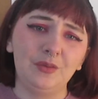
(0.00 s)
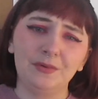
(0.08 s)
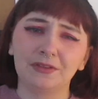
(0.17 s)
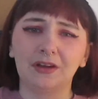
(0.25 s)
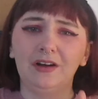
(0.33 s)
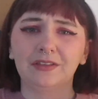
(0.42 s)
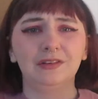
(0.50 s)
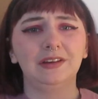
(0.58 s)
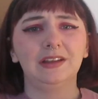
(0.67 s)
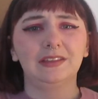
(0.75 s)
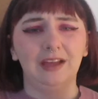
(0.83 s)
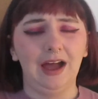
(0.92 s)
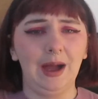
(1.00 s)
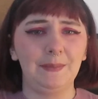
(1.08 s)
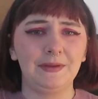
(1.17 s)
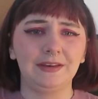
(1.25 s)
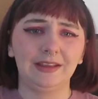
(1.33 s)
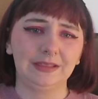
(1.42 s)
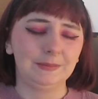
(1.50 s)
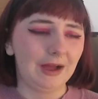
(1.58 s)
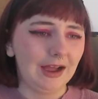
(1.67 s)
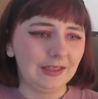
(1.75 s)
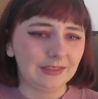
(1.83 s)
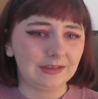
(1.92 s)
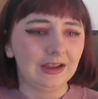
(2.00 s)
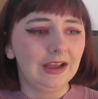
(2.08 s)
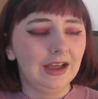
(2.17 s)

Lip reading: bizarre studies that happened in the past